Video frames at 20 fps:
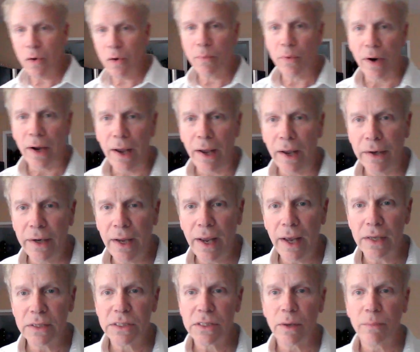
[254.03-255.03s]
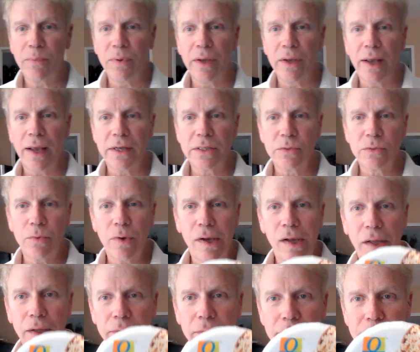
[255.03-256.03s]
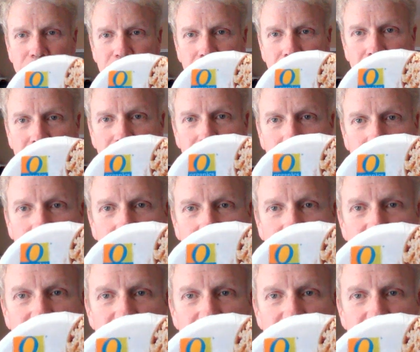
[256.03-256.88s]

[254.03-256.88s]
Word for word: brand has something as well. This is